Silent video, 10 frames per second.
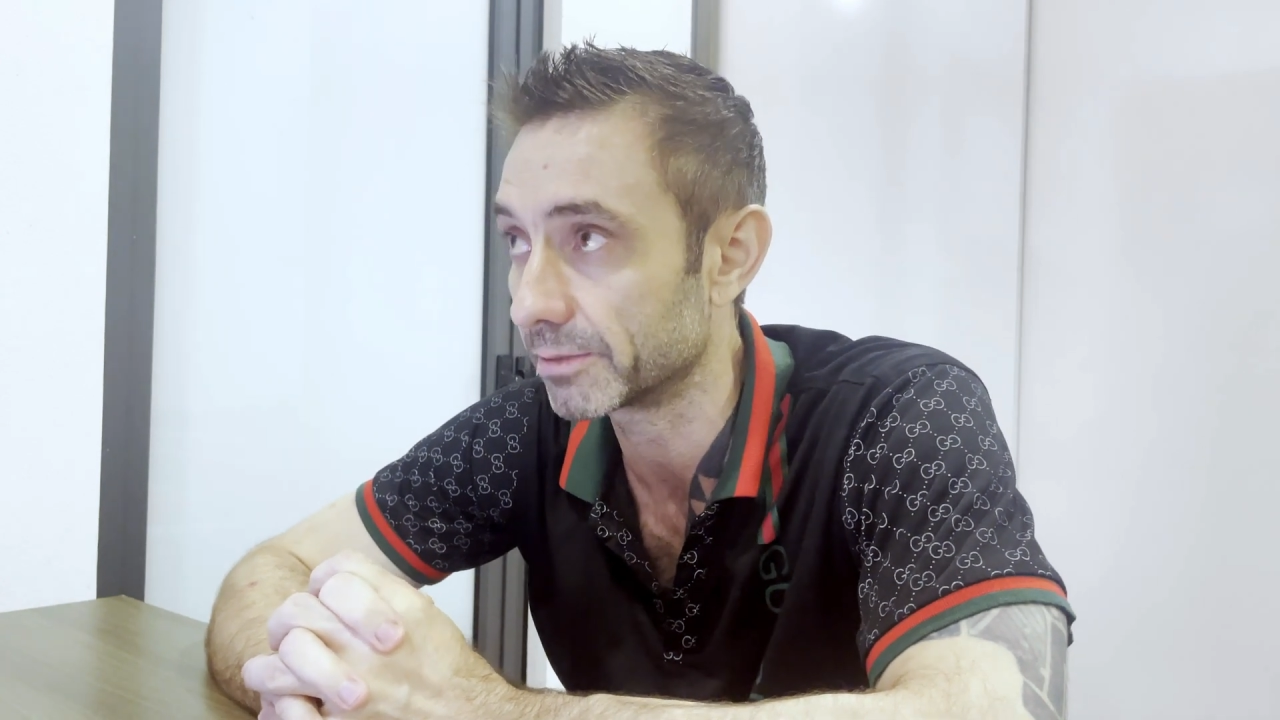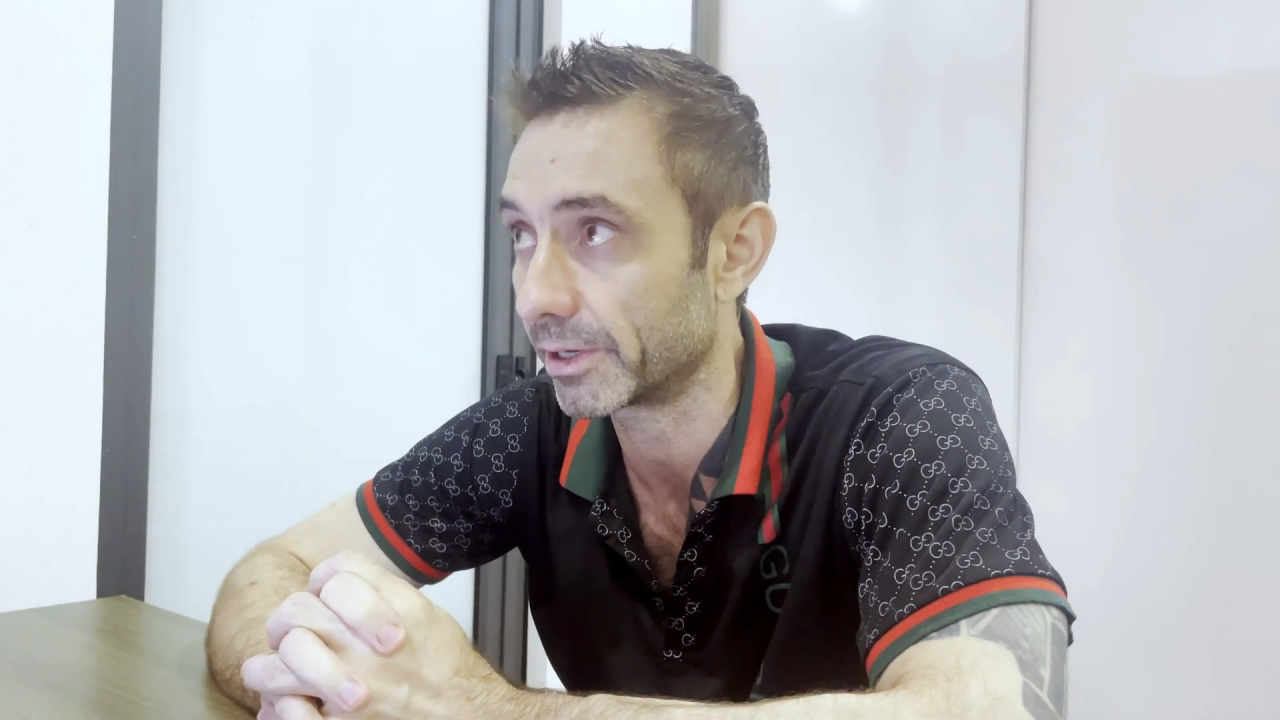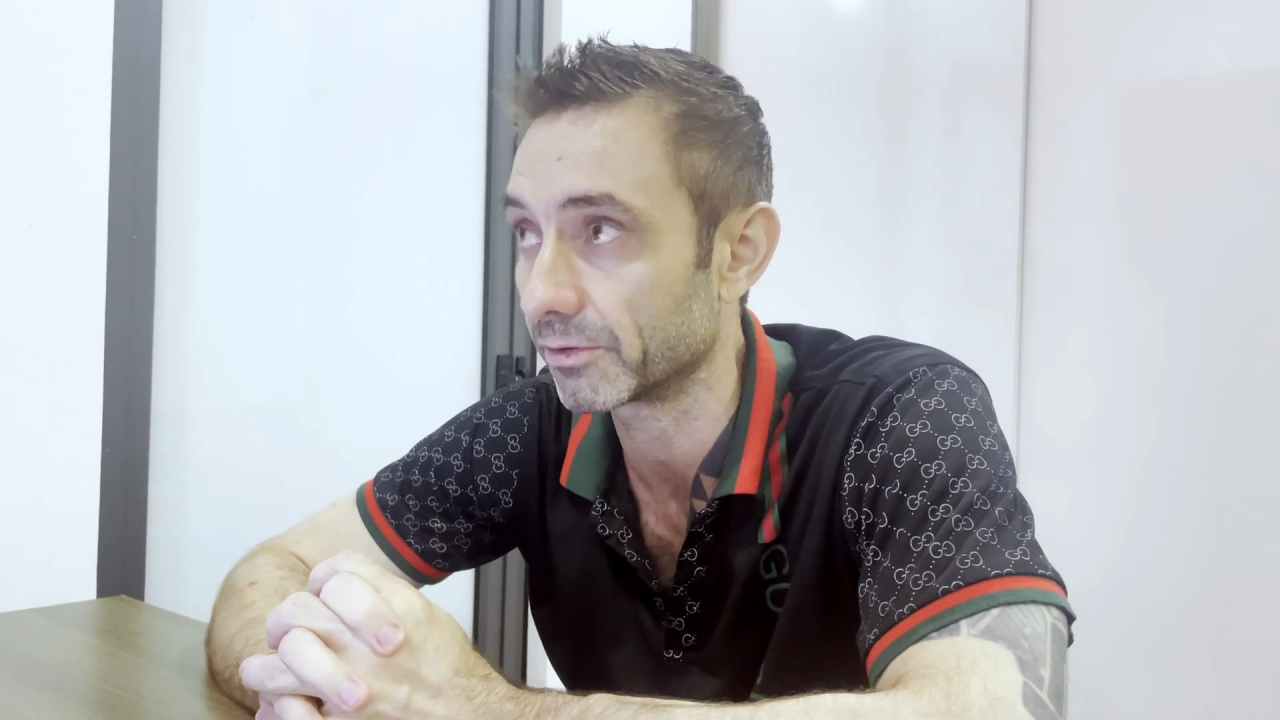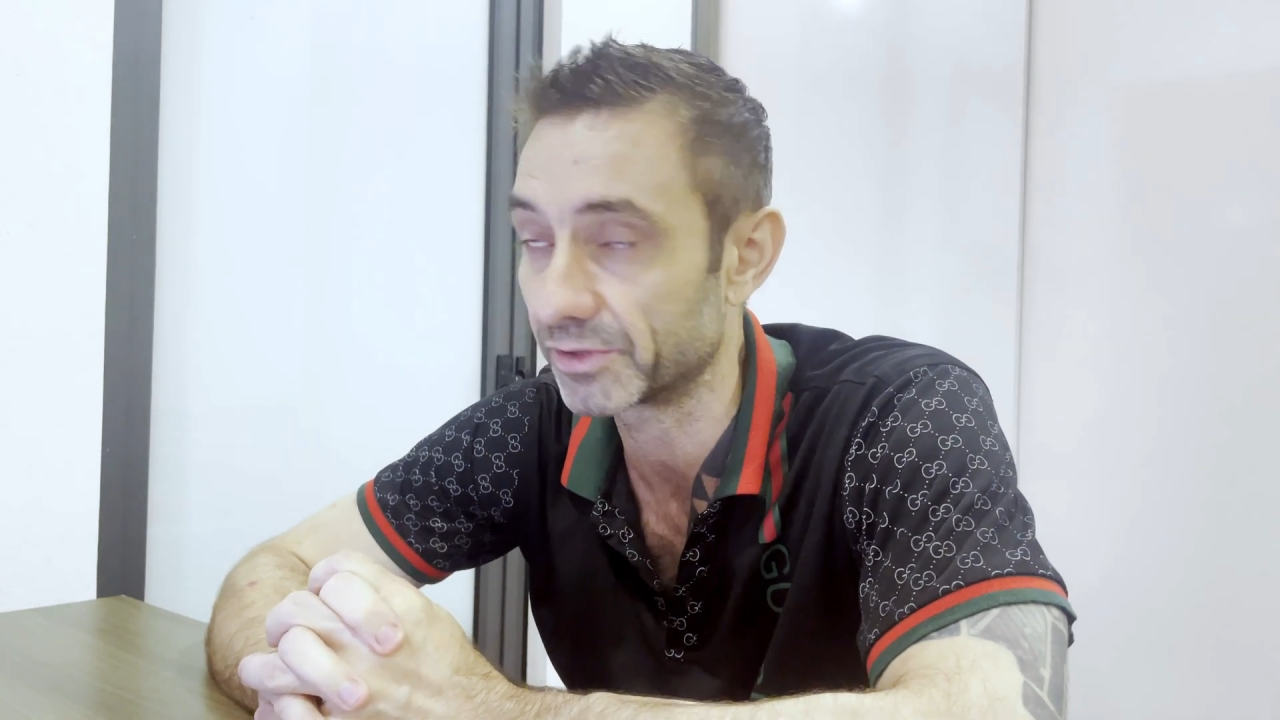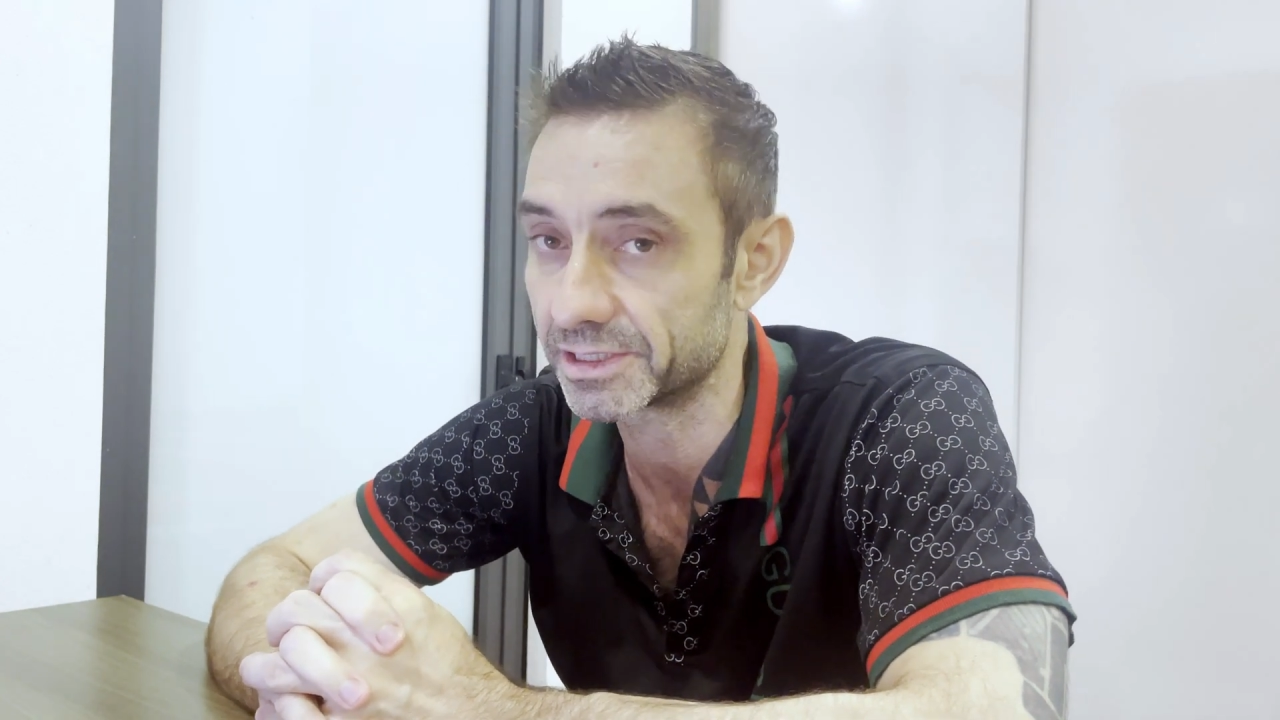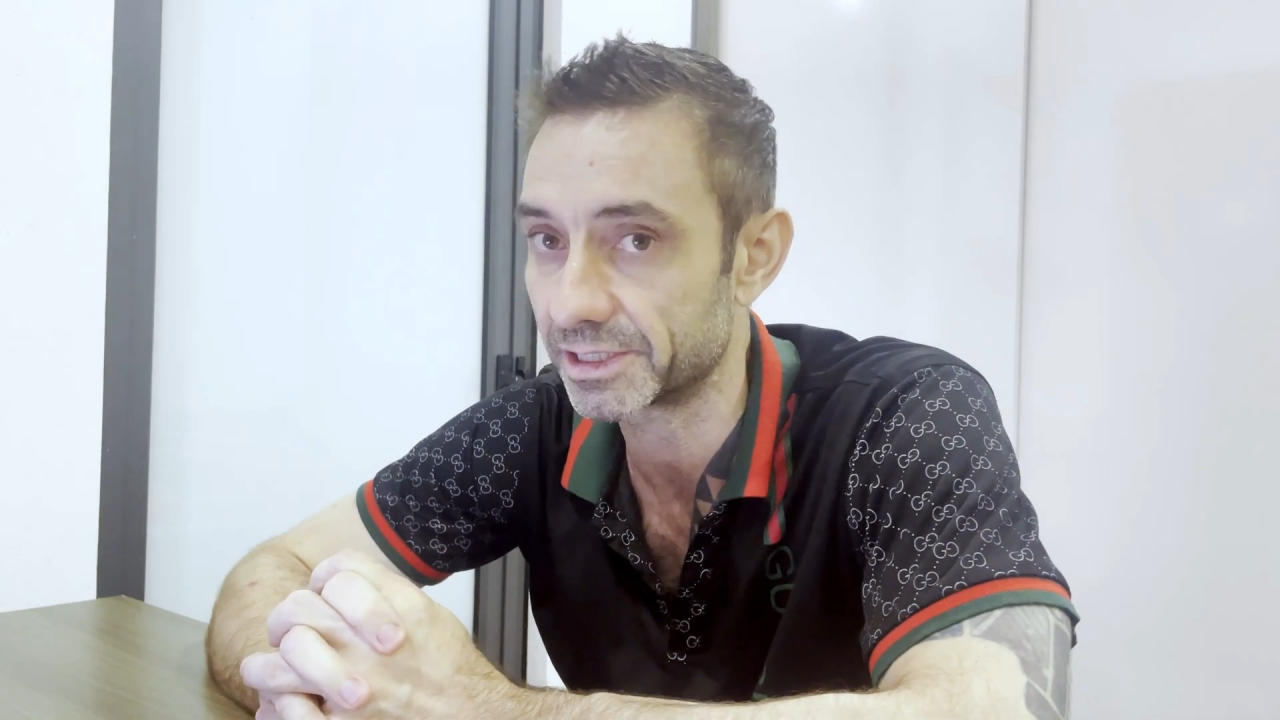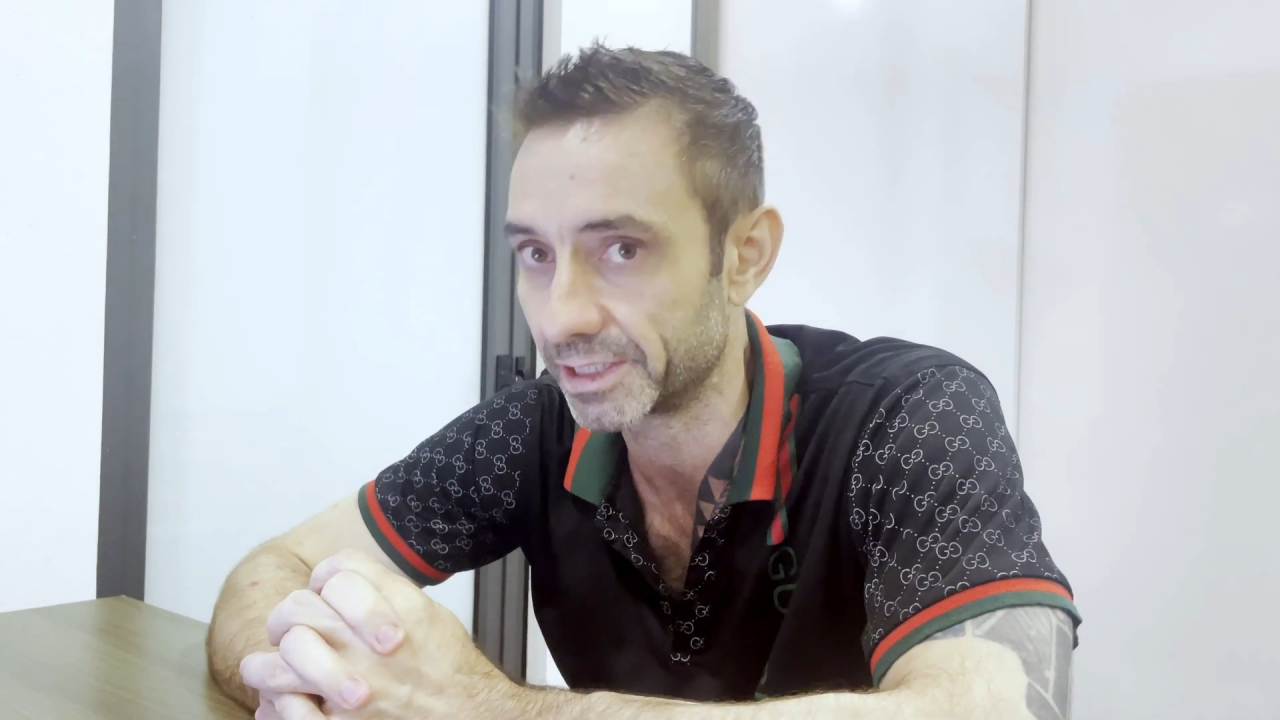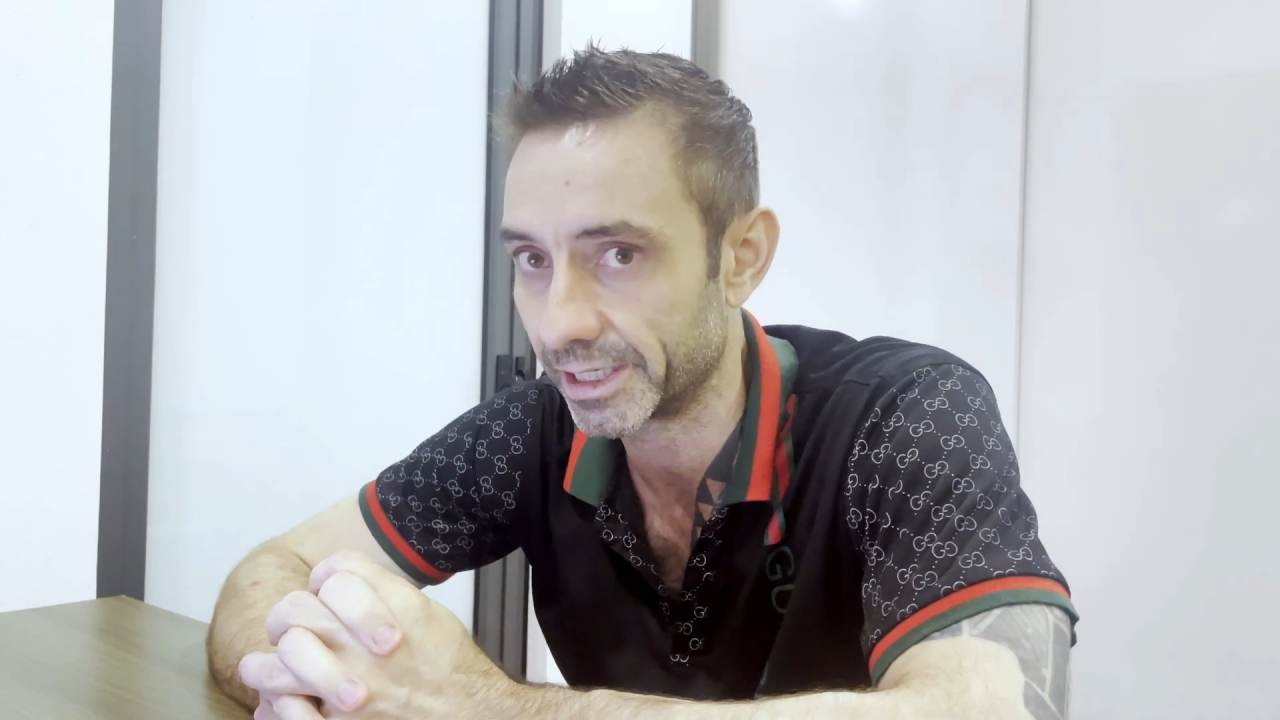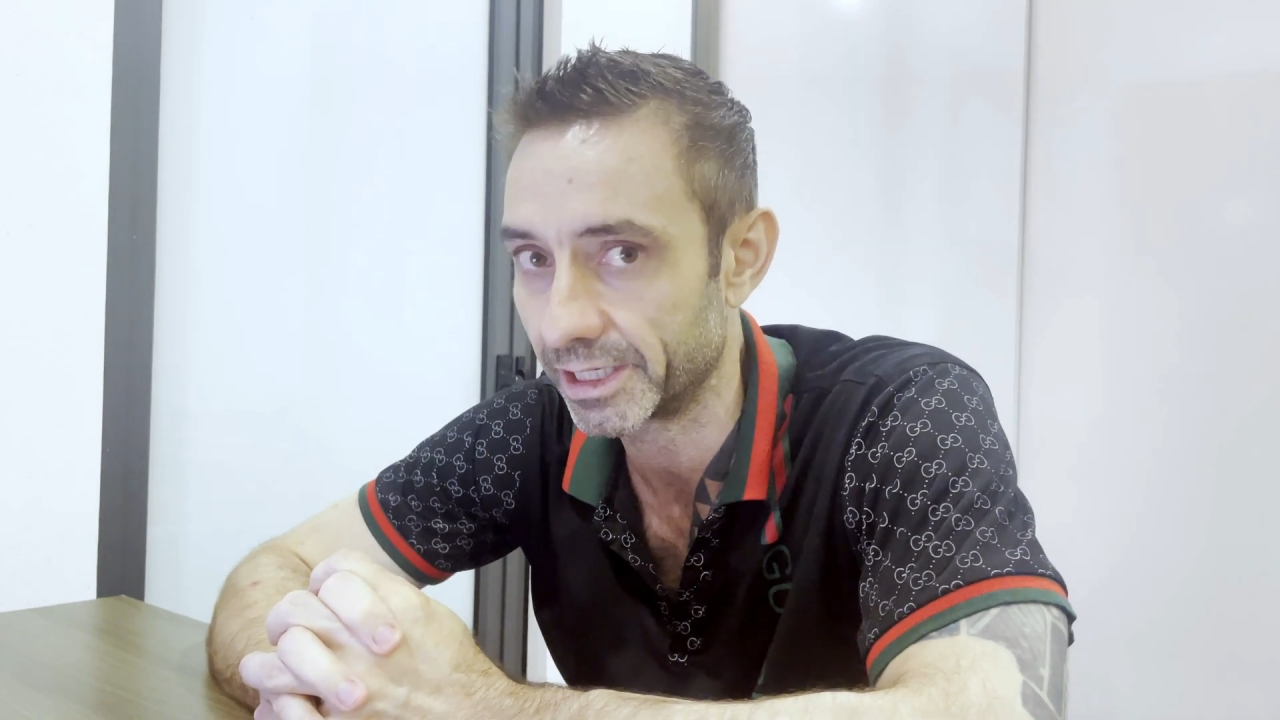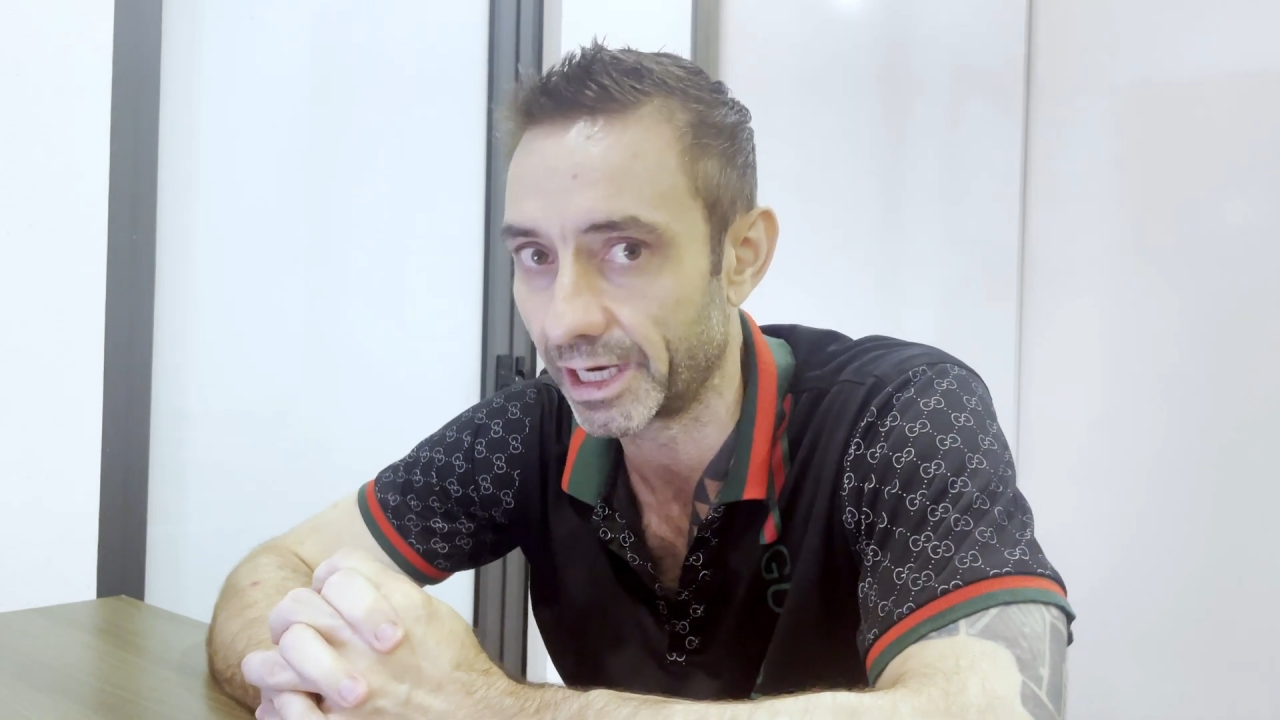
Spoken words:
about this and that.